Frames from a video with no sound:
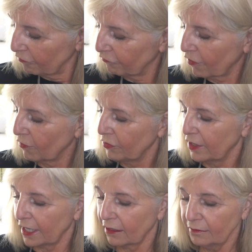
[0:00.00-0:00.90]
phone
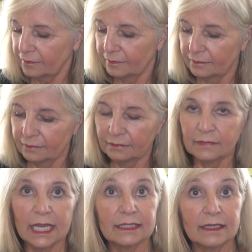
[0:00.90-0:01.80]
there.
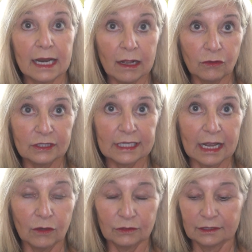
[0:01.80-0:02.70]
Has an owl
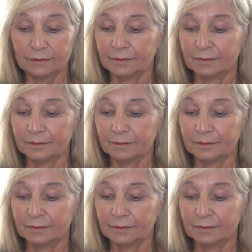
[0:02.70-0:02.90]
sound.